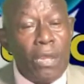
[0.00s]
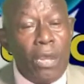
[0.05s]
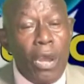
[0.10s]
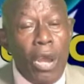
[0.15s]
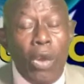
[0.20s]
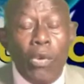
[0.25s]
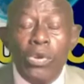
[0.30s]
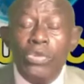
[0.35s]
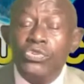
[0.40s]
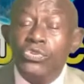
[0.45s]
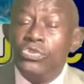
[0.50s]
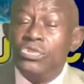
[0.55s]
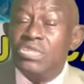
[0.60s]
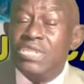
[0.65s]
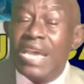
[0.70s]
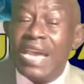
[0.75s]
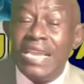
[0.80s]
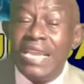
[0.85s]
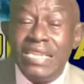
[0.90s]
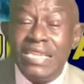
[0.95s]
Our
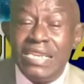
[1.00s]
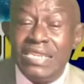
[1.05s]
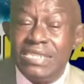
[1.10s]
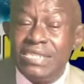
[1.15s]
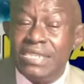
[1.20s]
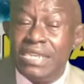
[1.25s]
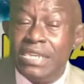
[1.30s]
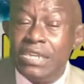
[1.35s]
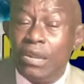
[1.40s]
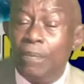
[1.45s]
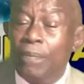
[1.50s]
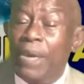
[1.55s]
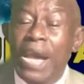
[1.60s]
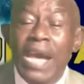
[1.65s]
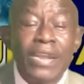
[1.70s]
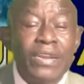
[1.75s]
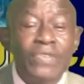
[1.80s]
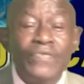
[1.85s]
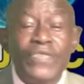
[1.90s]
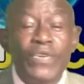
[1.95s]
society is still a
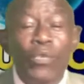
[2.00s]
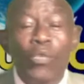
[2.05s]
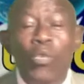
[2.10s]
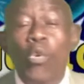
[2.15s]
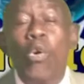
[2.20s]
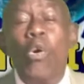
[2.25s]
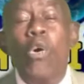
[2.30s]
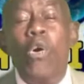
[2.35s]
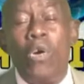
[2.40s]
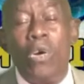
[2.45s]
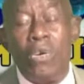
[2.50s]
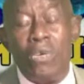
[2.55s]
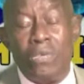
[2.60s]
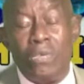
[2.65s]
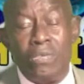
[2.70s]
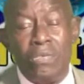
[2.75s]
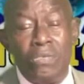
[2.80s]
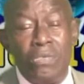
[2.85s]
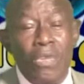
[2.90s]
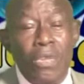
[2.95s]
part of the war.
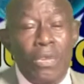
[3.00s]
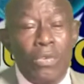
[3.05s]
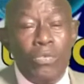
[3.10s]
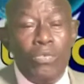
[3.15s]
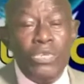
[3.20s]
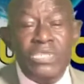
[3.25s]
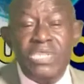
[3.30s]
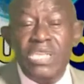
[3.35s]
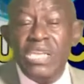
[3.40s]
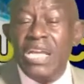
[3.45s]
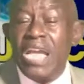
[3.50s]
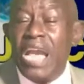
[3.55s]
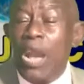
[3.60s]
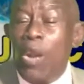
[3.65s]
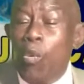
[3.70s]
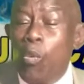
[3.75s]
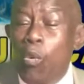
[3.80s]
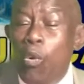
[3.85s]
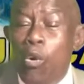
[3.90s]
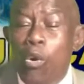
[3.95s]
We still
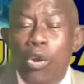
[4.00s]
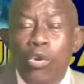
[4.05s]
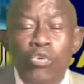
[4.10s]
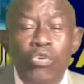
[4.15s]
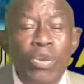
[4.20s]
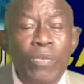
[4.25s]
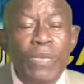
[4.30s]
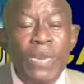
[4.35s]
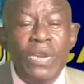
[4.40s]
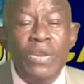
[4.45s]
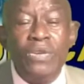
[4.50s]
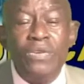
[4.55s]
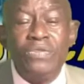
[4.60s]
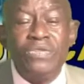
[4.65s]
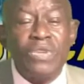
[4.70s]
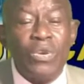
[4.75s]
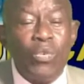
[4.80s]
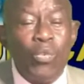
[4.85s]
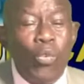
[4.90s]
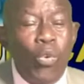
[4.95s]
got war criminals
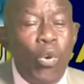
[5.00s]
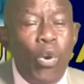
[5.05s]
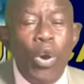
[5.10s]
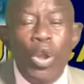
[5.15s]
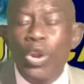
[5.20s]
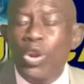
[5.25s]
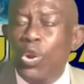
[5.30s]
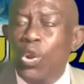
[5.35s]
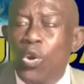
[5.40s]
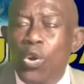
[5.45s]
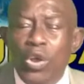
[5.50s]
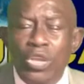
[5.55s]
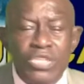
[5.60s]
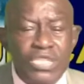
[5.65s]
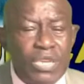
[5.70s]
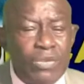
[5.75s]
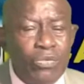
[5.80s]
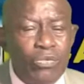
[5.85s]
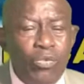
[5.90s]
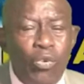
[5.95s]
and war laws
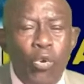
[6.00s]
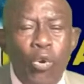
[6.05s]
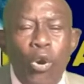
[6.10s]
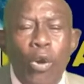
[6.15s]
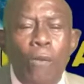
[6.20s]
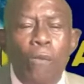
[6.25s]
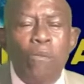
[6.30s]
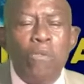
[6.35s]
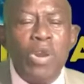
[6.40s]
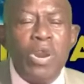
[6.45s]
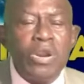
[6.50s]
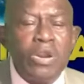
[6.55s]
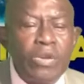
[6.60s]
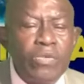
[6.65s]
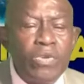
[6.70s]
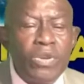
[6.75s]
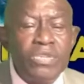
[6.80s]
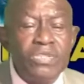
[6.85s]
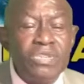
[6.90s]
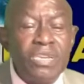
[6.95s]
and war
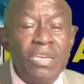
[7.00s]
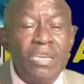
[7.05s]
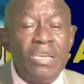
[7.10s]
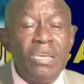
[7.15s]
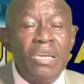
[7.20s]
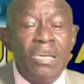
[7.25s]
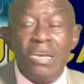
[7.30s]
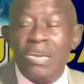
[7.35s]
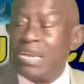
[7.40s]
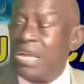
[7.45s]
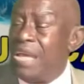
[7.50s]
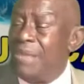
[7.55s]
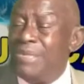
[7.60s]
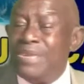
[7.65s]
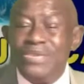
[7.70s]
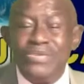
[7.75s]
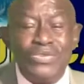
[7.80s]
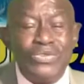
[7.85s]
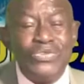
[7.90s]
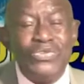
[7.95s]
murderers coming
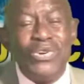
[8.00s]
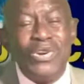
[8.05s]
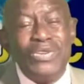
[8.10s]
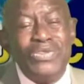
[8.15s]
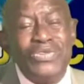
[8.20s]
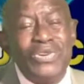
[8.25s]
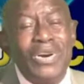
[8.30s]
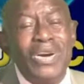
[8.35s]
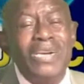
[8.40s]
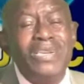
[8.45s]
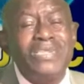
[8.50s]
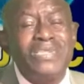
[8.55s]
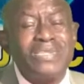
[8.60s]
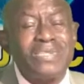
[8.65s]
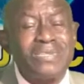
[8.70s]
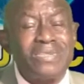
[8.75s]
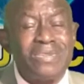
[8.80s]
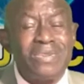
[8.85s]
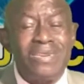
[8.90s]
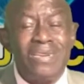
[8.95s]
to talk to
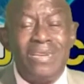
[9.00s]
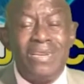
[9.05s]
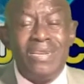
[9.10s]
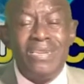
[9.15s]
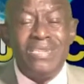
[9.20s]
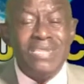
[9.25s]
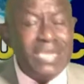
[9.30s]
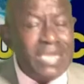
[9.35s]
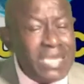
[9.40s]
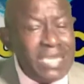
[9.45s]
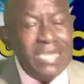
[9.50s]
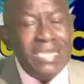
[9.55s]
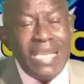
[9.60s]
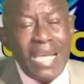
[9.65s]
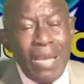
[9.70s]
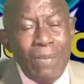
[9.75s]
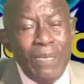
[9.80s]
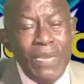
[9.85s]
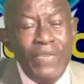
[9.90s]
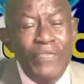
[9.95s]
us, sitting
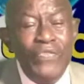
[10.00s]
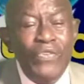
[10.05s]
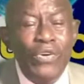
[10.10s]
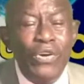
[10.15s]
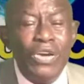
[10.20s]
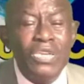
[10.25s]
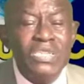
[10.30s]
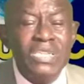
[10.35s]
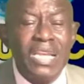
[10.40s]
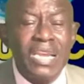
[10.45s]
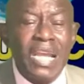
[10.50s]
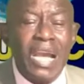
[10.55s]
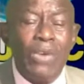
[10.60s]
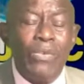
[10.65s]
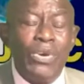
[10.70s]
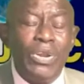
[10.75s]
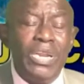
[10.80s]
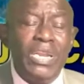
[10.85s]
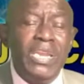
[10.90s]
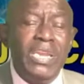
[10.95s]
down before us like
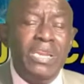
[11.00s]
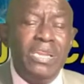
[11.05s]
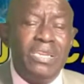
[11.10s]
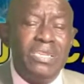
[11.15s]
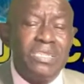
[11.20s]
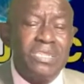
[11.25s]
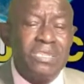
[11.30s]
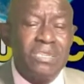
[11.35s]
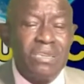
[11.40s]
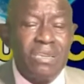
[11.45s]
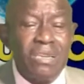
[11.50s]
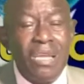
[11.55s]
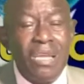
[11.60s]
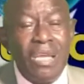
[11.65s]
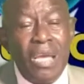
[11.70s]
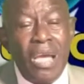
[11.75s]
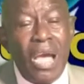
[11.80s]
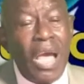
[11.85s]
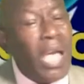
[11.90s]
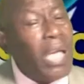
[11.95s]
our leaders.
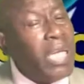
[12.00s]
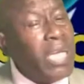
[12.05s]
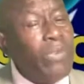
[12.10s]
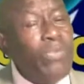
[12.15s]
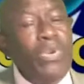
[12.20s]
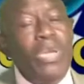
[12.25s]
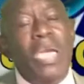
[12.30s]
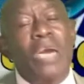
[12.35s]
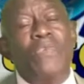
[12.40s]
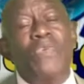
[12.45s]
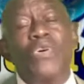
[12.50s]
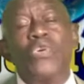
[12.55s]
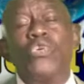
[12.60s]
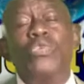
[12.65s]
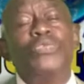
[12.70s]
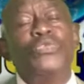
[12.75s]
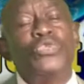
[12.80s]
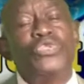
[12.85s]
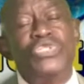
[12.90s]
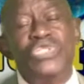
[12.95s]
How can we ever
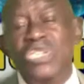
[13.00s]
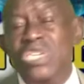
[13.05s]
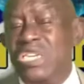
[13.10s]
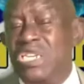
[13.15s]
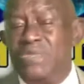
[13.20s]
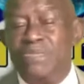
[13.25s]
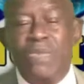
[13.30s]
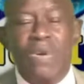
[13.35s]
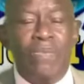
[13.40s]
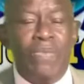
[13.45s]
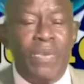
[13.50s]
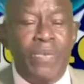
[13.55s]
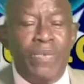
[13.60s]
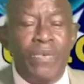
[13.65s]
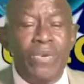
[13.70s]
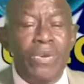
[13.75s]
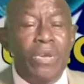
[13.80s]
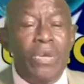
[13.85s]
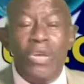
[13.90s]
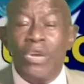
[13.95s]
hope to change, my
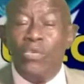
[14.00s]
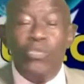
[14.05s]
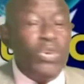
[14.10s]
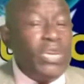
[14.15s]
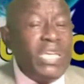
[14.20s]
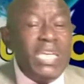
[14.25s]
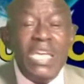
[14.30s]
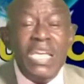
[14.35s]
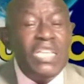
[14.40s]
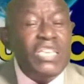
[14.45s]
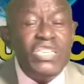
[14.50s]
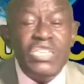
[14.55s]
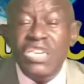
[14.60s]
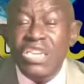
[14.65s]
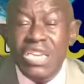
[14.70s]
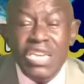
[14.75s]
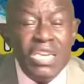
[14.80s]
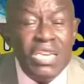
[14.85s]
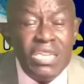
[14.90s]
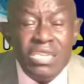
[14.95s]
people? We can't
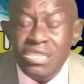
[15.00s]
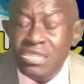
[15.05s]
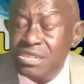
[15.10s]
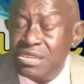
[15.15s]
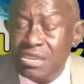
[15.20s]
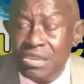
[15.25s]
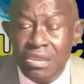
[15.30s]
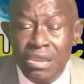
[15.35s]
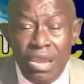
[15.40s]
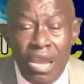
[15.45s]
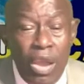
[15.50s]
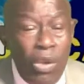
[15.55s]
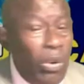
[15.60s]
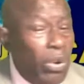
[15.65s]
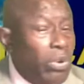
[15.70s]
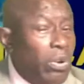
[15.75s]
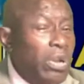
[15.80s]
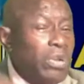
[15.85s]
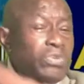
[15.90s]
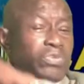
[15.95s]
change. Our
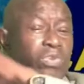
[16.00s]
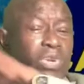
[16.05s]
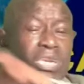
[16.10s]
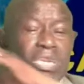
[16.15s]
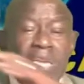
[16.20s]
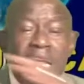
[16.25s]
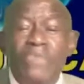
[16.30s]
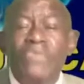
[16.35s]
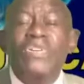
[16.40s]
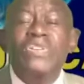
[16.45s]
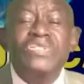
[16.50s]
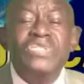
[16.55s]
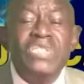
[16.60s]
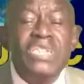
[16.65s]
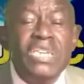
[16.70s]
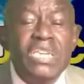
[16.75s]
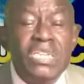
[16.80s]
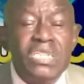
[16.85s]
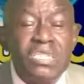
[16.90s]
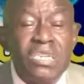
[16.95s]
country will never
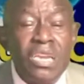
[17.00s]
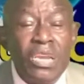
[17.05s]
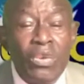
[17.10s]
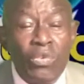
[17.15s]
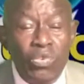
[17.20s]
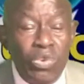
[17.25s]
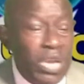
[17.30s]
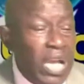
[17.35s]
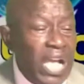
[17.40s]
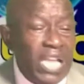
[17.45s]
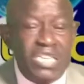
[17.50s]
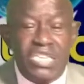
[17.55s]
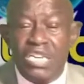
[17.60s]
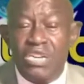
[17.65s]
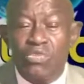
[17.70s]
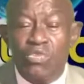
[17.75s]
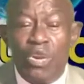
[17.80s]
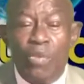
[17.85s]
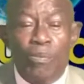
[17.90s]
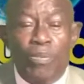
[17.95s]
change. We got
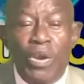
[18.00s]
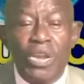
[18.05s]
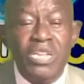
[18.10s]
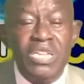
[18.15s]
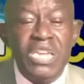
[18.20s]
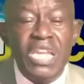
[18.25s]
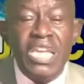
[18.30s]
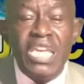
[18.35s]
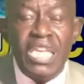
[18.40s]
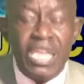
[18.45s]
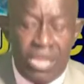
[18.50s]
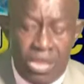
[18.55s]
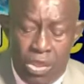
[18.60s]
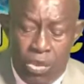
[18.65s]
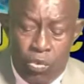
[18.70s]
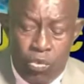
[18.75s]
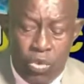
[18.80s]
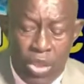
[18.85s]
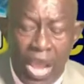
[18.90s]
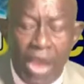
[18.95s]
General Budnicki.
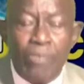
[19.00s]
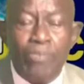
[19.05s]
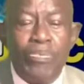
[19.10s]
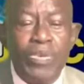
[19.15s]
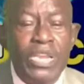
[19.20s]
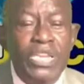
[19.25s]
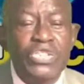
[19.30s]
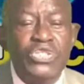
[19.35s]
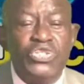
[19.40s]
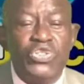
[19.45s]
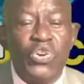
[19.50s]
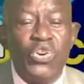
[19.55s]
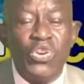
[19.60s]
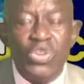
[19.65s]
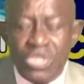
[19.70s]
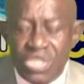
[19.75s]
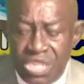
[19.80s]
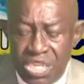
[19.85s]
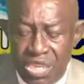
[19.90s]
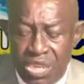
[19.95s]
We got Prince
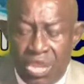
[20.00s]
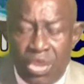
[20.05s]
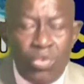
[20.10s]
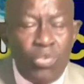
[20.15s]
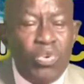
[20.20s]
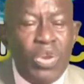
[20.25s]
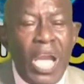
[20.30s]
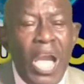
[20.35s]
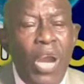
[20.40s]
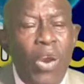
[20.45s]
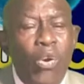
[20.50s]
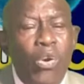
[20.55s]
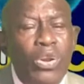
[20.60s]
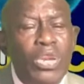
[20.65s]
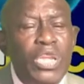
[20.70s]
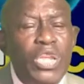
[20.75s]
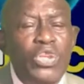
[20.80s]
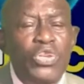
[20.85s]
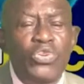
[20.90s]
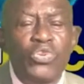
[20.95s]
Johnson. We got all
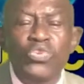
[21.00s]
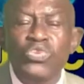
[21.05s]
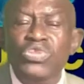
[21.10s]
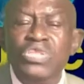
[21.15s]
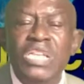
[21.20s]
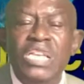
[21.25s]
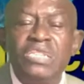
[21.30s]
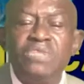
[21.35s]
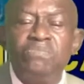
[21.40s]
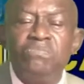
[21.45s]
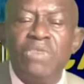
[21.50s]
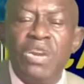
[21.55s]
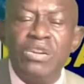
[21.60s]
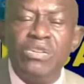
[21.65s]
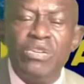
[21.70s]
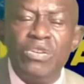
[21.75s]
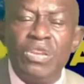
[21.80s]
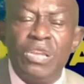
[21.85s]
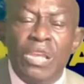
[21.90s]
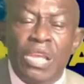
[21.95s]
these useless
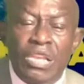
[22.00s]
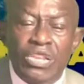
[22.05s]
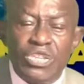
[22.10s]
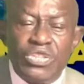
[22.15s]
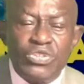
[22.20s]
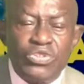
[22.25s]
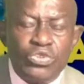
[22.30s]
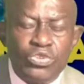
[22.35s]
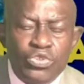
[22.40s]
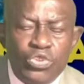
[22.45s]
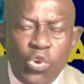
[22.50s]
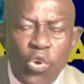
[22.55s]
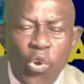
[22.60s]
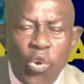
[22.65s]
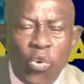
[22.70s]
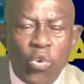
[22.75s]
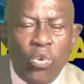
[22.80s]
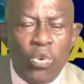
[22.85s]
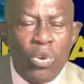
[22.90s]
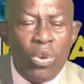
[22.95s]
murderers,
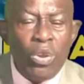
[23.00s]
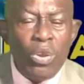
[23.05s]
Snow,